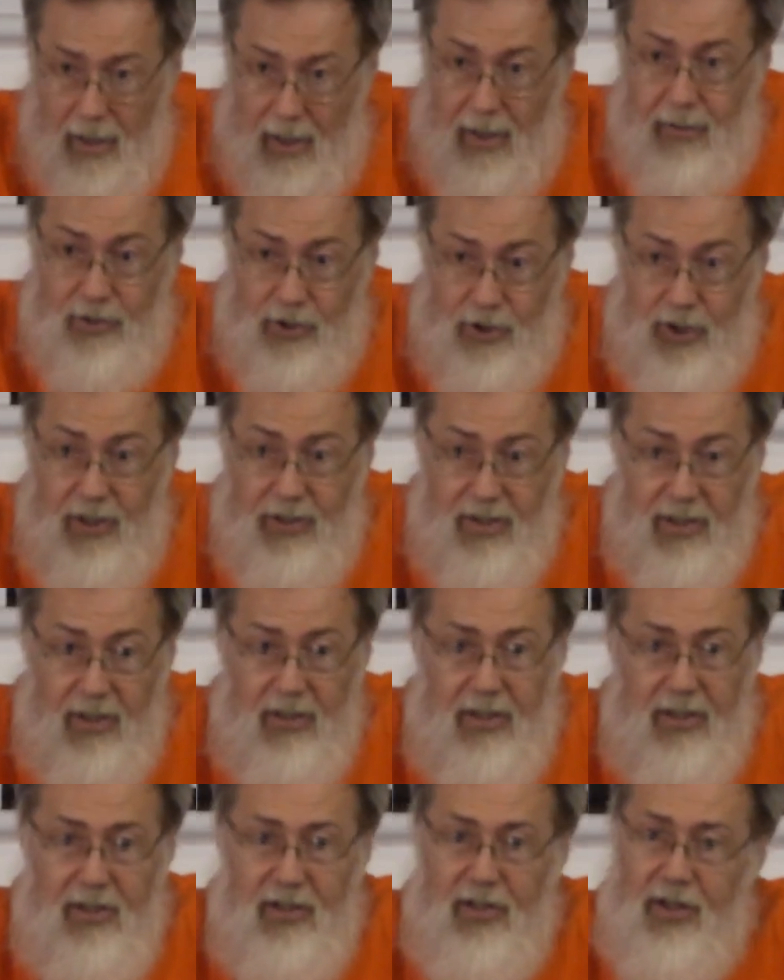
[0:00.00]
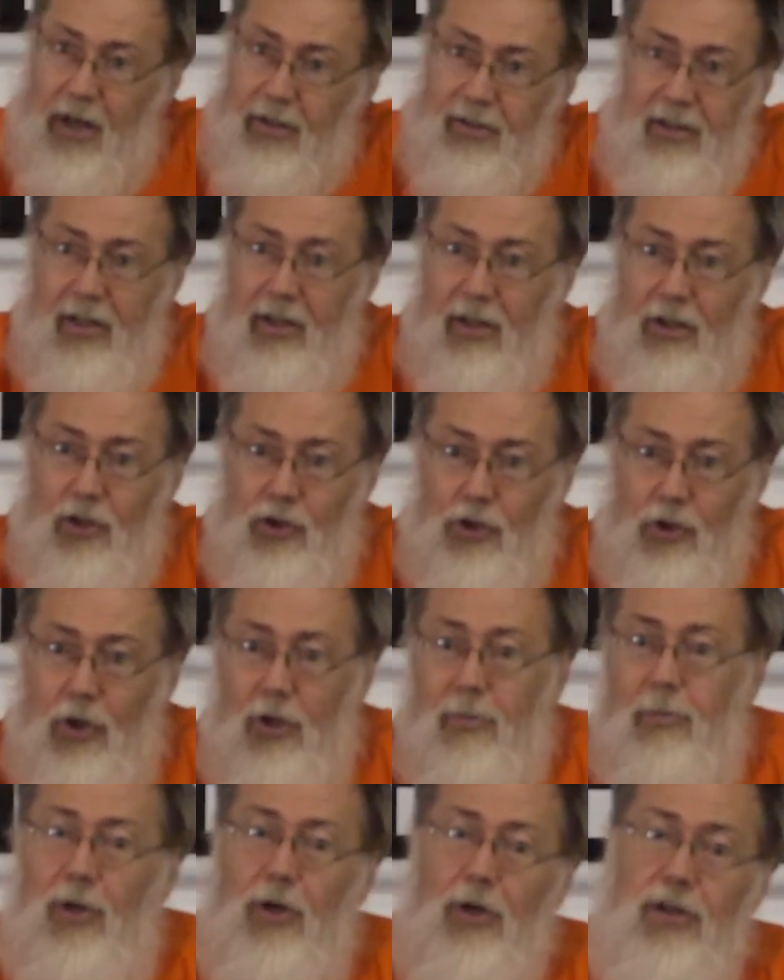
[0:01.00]
And Jesus is cutting it
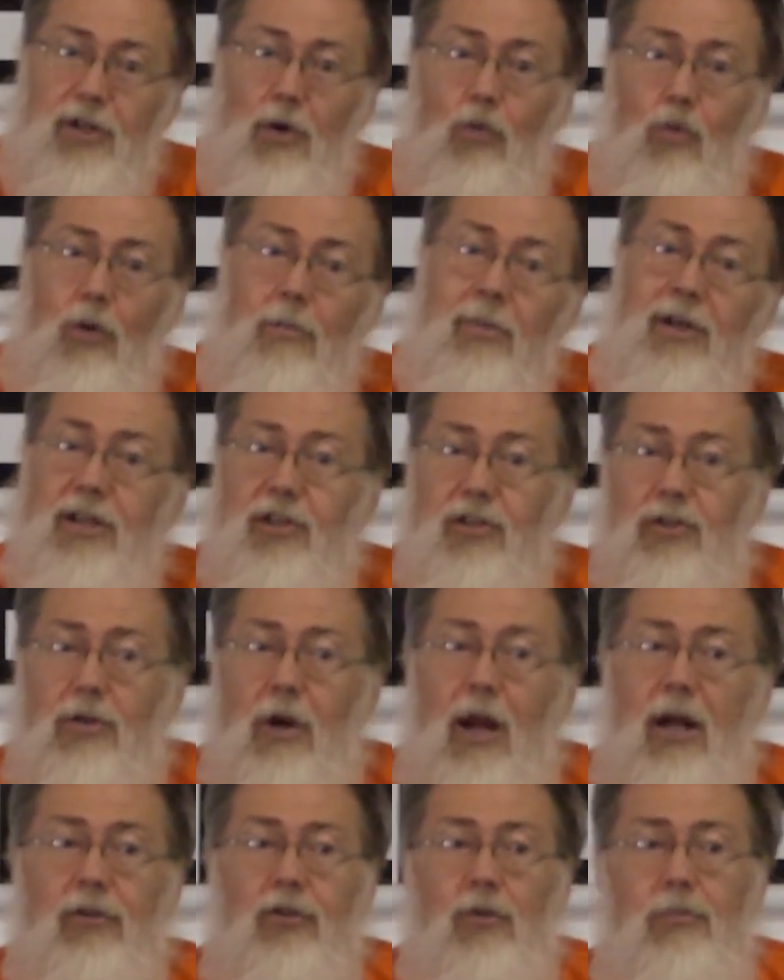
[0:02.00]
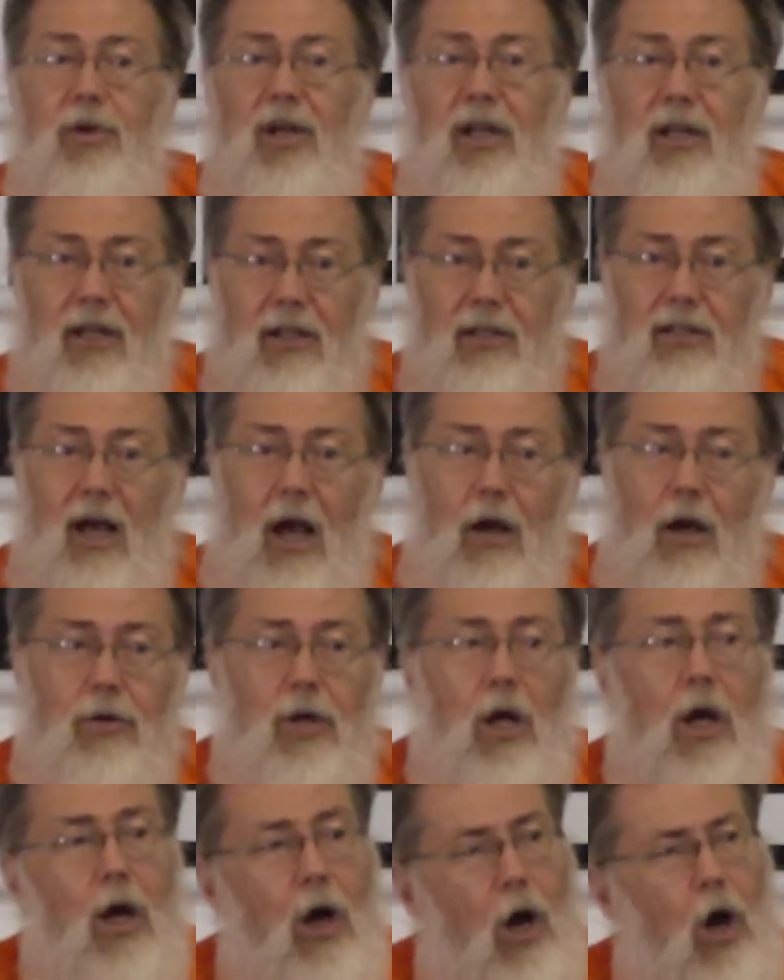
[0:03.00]
short because a woman is trying to bring it down.